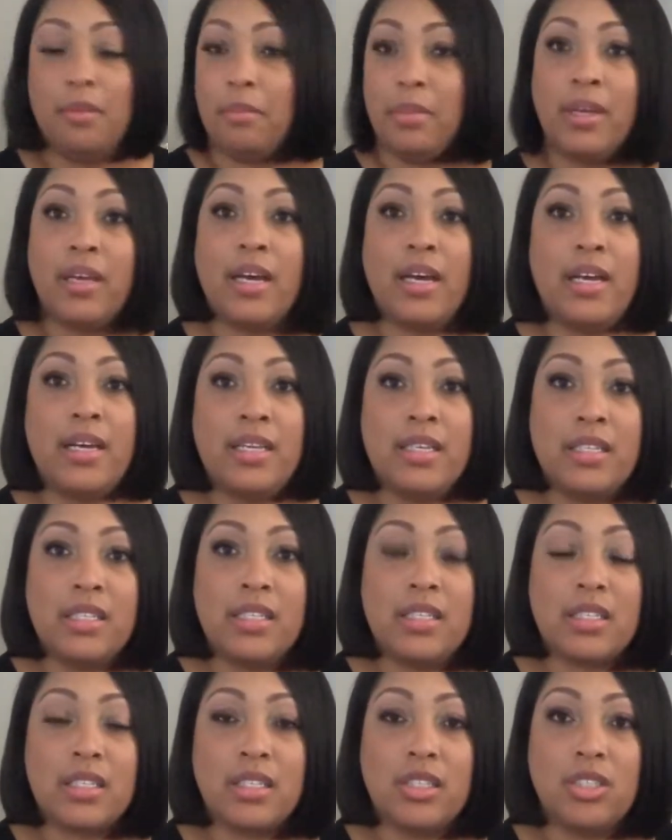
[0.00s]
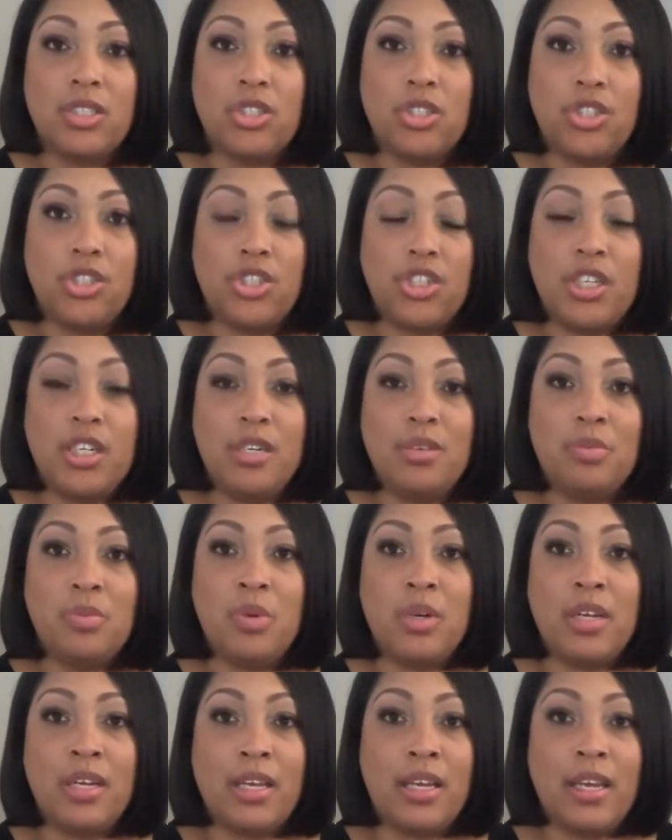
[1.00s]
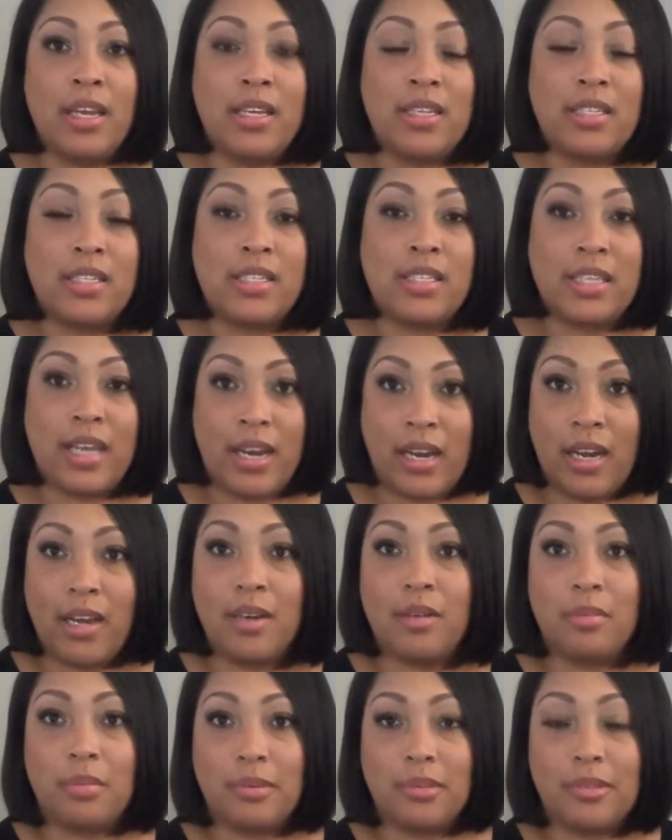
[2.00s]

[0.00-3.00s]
because she didn't want to get set up,